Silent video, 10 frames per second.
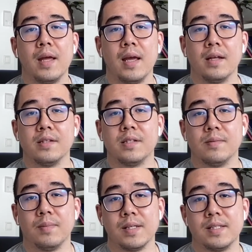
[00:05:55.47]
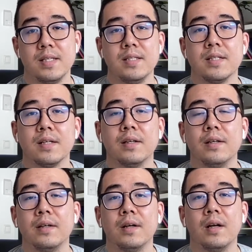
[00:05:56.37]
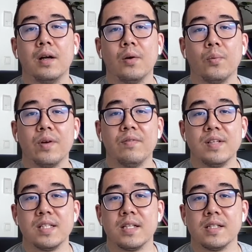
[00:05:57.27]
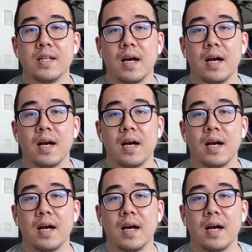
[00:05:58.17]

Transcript: and my sister, we visited